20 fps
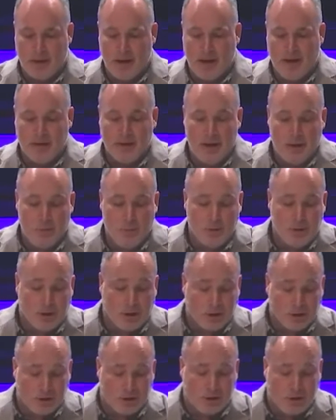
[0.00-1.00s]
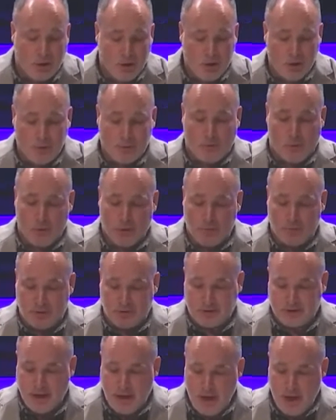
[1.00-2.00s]
and with a concern for
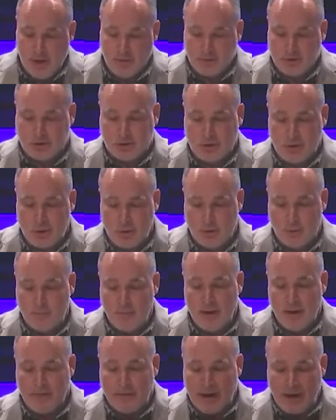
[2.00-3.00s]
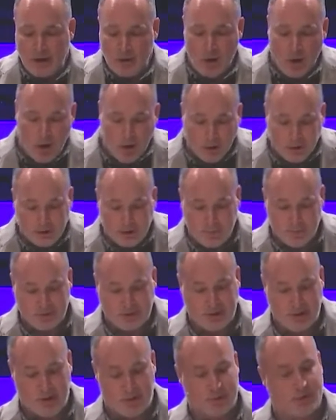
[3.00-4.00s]
themselves too. They guard
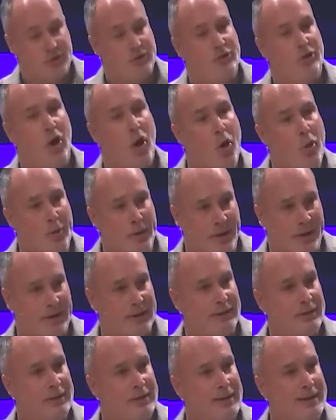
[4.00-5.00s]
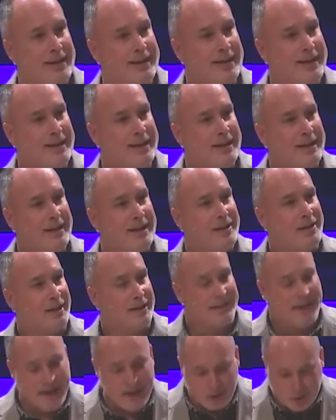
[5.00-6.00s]
themselves knowing
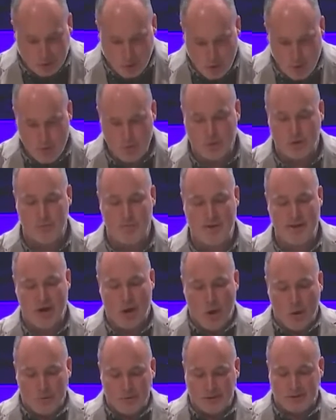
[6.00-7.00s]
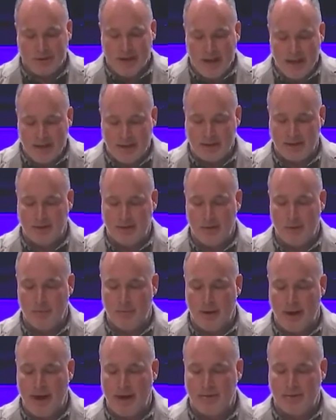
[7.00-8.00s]
that they too could be
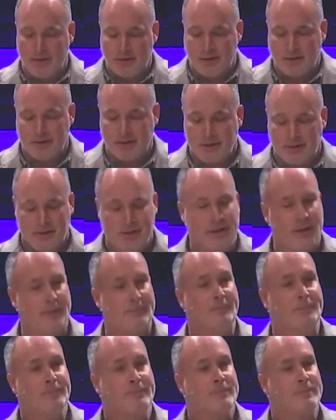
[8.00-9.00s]
overtaken by this sin.